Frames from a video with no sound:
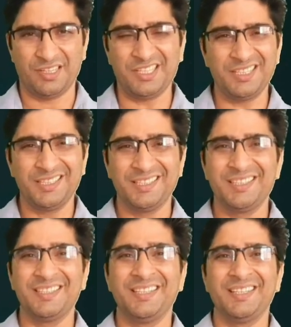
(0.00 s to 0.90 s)
Is it?
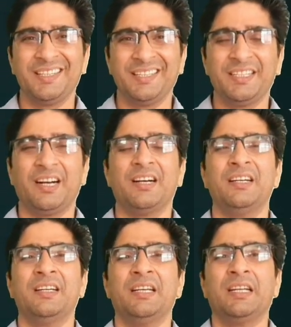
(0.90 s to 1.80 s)
Yeah.
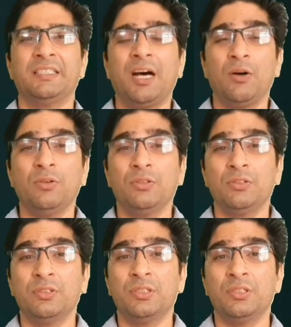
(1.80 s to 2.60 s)
Now